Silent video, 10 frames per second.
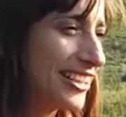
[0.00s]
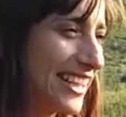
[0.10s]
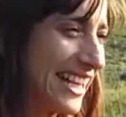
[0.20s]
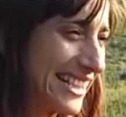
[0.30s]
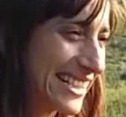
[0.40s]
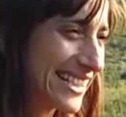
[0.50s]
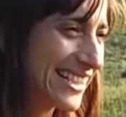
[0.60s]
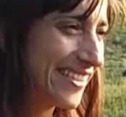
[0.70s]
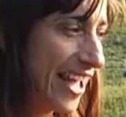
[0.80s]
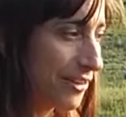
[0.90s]
things
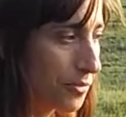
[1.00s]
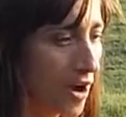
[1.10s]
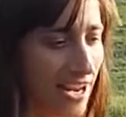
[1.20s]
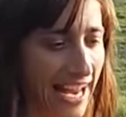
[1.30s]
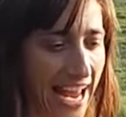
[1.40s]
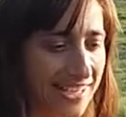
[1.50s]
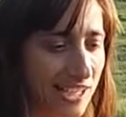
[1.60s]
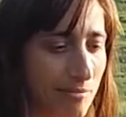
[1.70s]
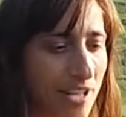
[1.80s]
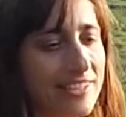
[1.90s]
that one has
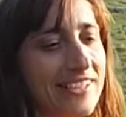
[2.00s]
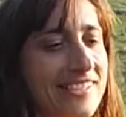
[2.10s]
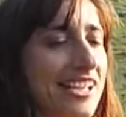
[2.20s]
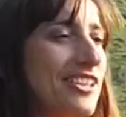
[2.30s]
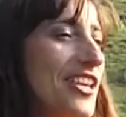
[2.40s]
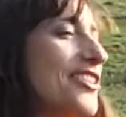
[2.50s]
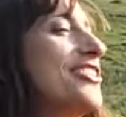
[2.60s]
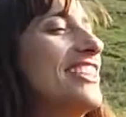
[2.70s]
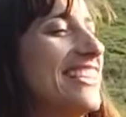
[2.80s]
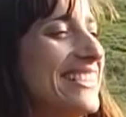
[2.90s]
in abundance and the
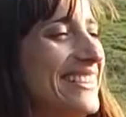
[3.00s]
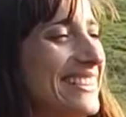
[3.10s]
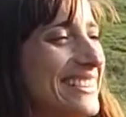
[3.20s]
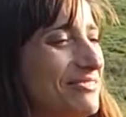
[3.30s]
other doesn't.